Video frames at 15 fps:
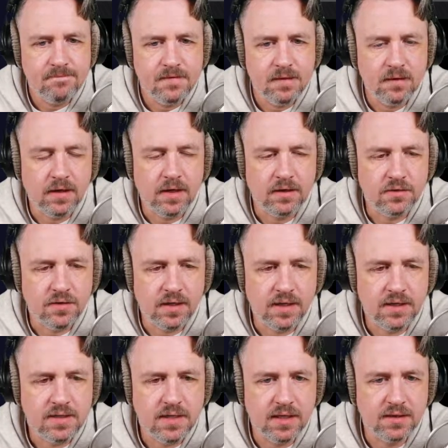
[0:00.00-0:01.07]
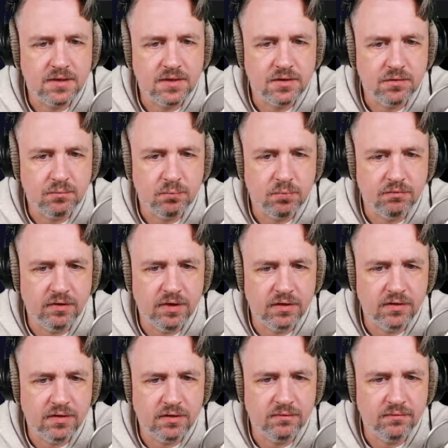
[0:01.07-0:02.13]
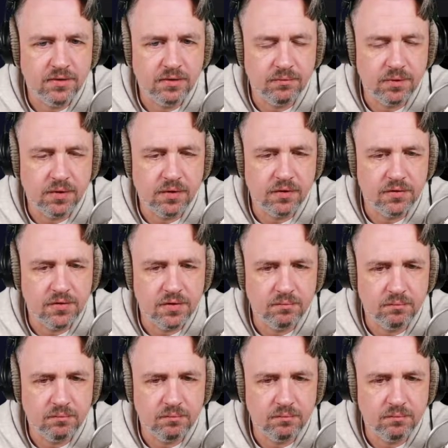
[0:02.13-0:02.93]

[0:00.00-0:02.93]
Okay, so I guess that's to prevent infinite recursion,